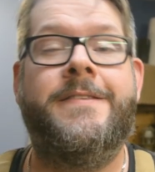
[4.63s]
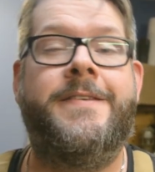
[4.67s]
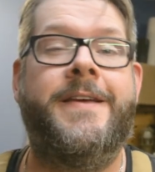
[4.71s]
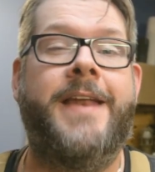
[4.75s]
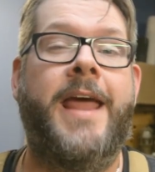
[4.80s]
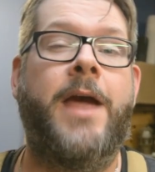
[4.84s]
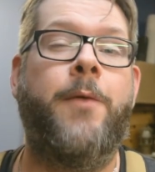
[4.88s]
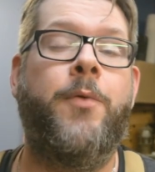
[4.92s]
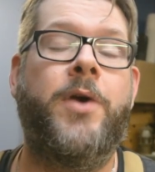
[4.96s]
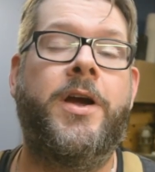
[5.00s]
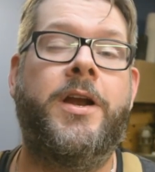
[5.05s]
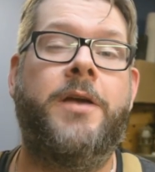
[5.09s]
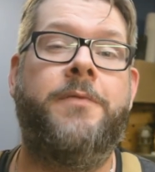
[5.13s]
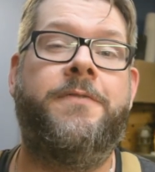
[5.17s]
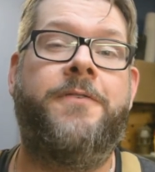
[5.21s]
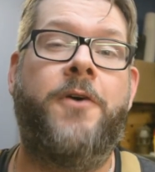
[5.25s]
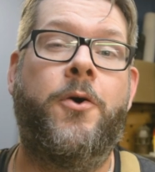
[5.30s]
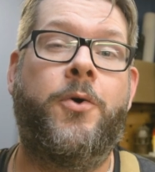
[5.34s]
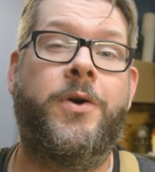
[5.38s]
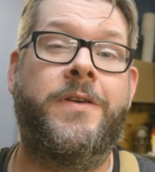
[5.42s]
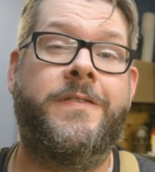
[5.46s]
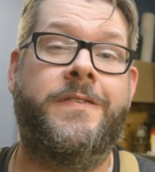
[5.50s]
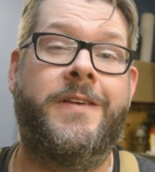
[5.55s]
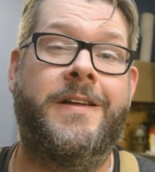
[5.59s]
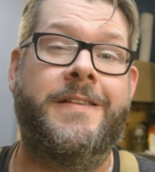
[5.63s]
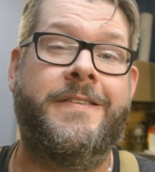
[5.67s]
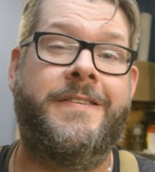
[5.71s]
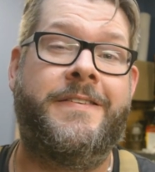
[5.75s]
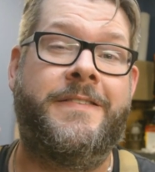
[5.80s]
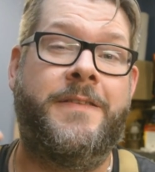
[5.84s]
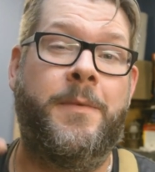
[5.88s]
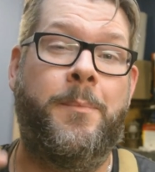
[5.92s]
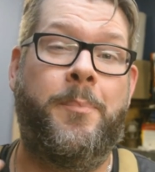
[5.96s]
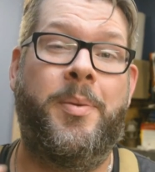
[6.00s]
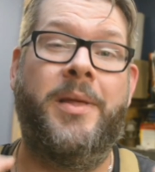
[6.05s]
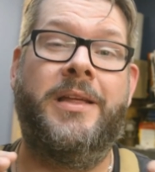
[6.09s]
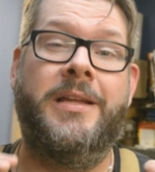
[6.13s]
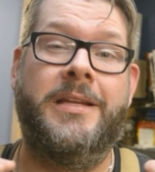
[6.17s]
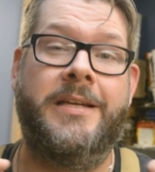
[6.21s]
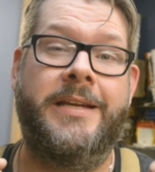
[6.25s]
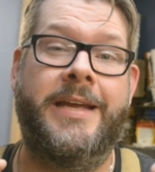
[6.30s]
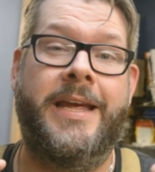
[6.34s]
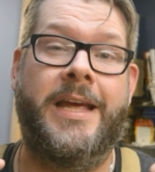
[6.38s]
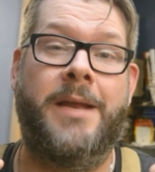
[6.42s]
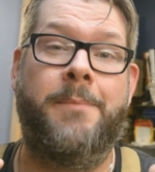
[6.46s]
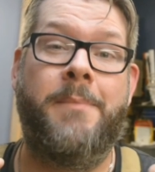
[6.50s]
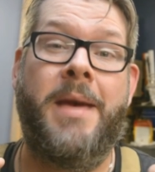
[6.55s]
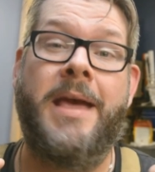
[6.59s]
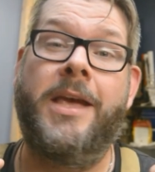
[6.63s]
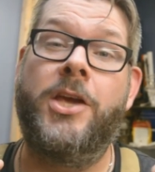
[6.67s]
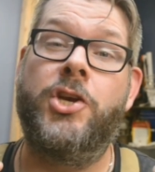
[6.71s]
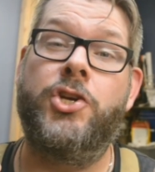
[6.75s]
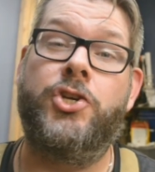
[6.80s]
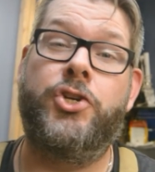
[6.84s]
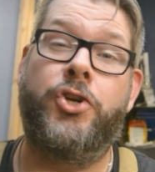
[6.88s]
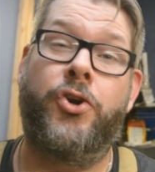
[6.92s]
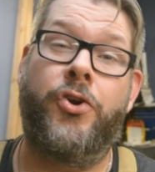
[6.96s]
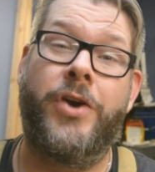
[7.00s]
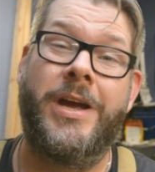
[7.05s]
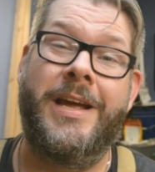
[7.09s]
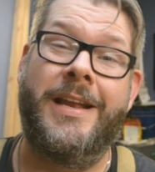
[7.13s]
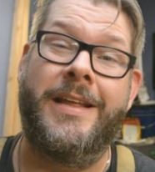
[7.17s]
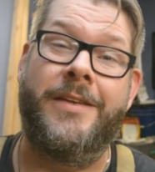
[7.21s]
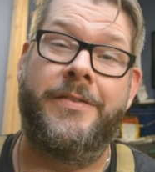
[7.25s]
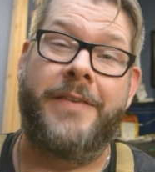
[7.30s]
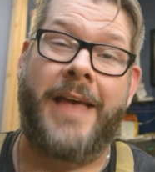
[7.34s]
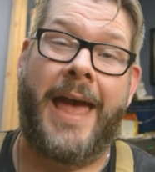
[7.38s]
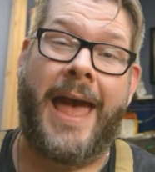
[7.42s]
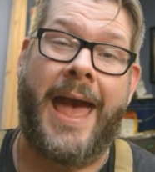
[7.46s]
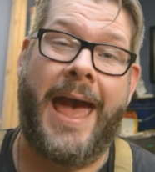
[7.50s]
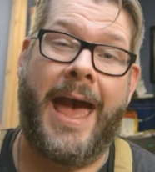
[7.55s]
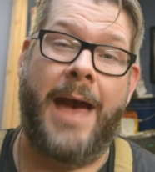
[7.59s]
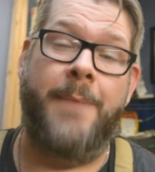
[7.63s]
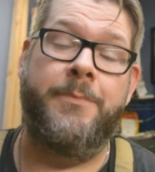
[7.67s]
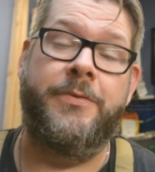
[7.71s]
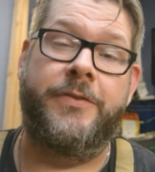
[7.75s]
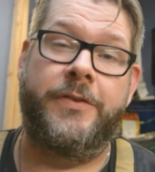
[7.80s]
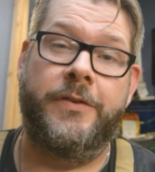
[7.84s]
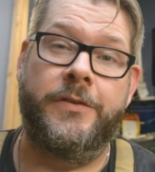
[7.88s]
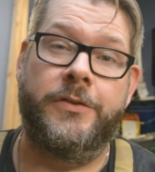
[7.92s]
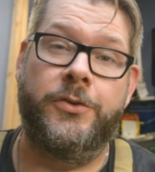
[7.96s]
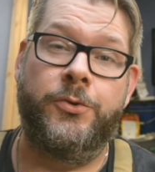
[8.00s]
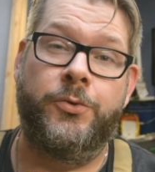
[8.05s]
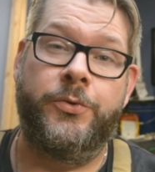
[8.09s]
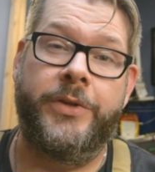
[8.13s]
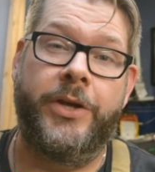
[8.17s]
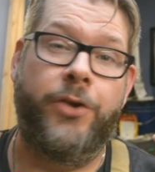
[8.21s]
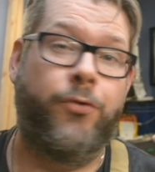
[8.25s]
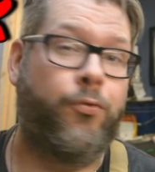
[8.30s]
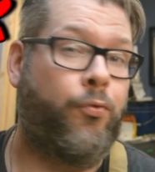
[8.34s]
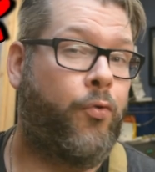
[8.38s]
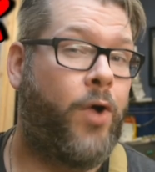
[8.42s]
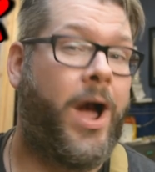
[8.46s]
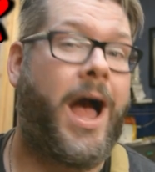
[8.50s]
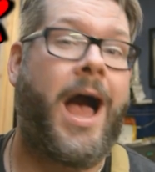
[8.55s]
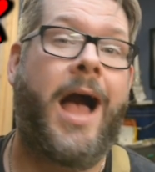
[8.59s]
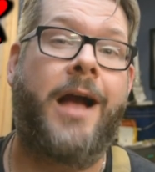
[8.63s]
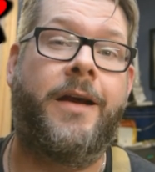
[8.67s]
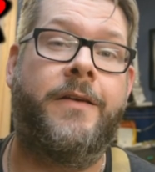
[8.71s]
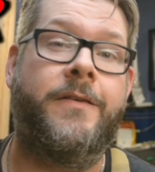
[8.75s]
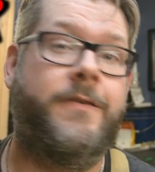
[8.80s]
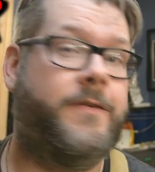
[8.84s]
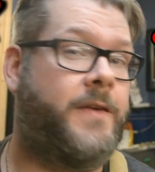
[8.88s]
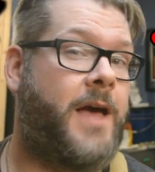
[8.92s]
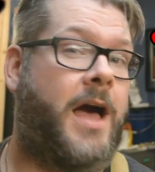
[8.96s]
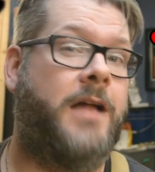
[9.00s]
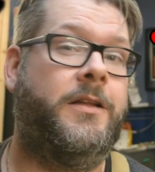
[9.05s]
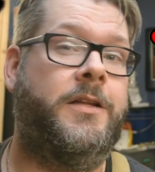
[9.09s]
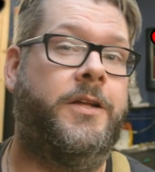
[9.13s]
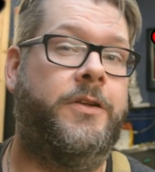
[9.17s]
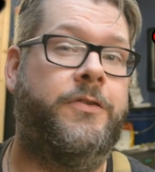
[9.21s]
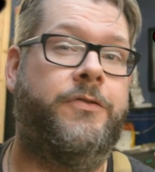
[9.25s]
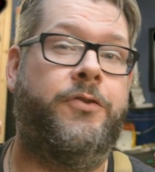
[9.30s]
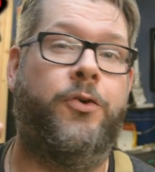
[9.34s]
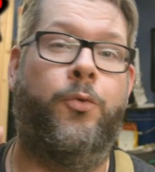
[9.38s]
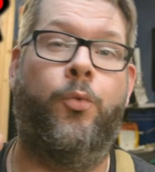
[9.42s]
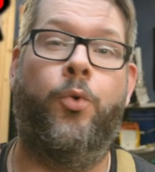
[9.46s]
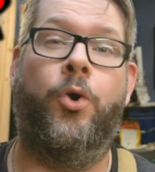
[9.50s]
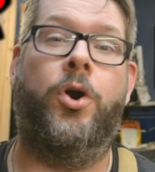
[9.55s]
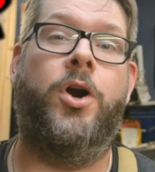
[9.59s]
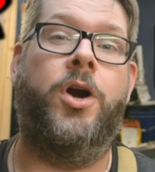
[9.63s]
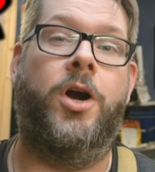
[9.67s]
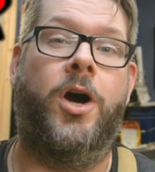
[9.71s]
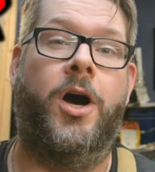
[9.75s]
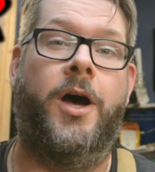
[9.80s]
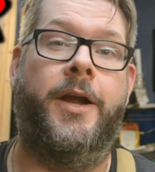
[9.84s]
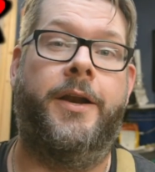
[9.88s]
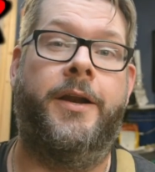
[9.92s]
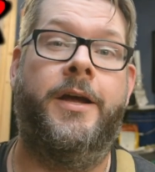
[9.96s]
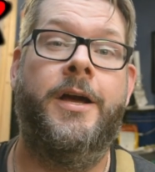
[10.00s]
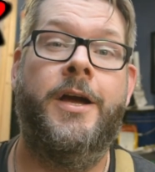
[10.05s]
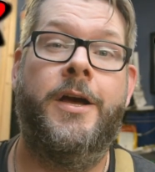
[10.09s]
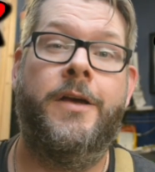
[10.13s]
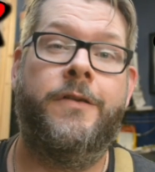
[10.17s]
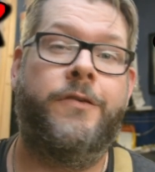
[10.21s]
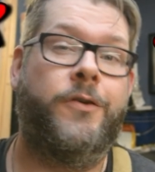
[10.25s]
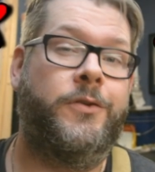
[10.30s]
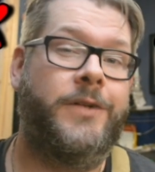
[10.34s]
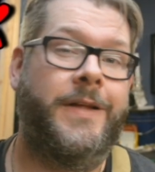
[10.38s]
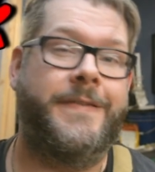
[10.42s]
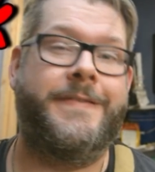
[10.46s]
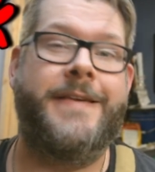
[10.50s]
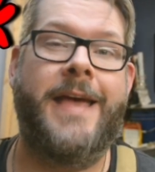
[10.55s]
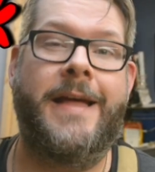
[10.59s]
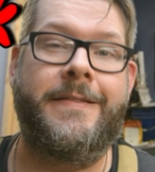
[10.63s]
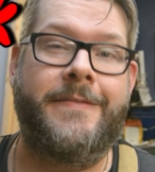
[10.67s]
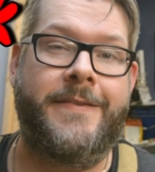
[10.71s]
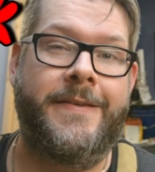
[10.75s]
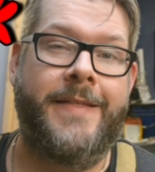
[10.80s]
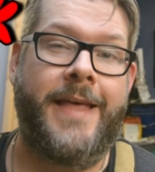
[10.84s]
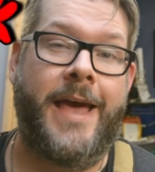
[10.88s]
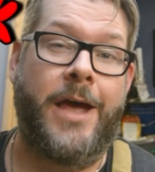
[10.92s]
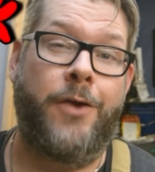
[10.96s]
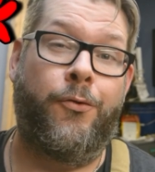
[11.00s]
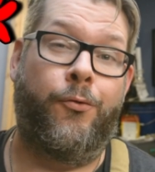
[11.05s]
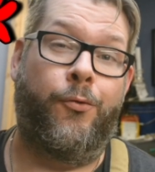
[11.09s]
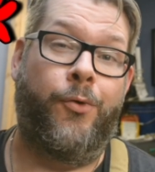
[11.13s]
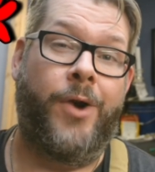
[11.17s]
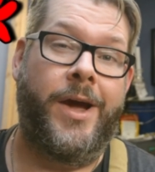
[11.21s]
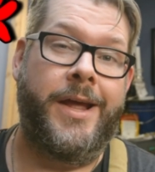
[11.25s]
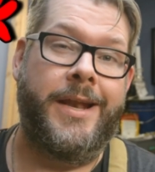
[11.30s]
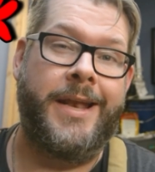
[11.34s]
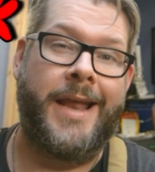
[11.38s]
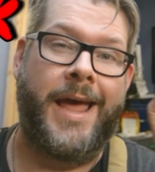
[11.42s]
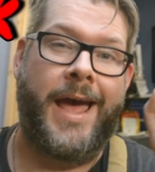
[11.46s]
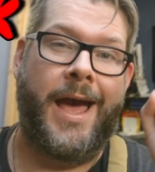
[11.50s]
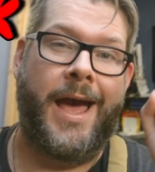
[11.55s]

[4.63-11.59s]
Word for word: Today we're going to focus on stability and making sure it is absolutely rock solid to work on. So let's get to that right